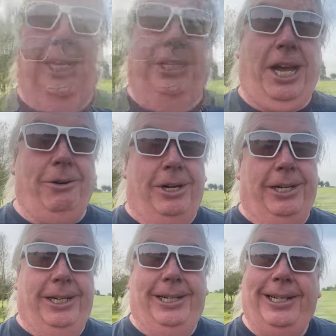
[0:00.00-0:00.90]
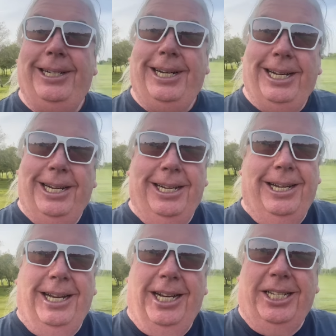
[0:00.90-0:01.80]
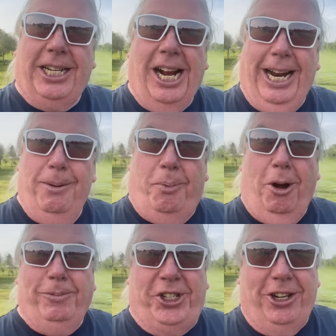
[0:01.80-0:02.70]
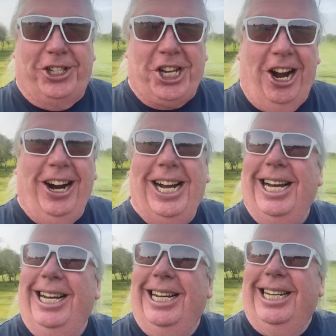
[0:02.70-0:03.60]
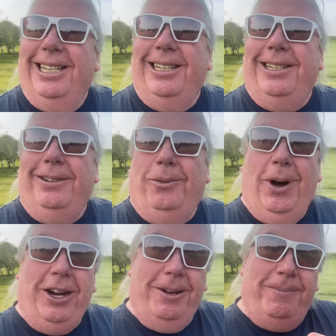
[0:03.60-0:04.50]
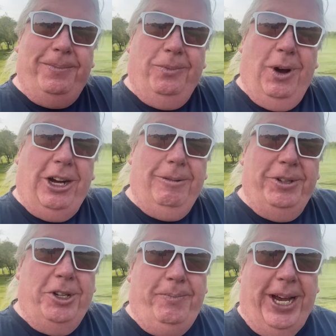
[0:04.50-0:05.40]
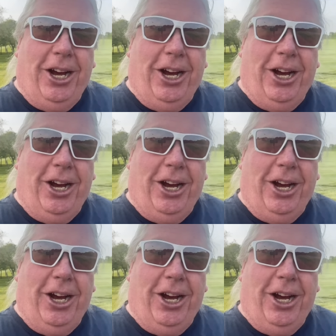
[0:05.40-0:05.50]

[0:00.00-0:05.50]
So, slightly impromptu start. Welcome, welcome to Big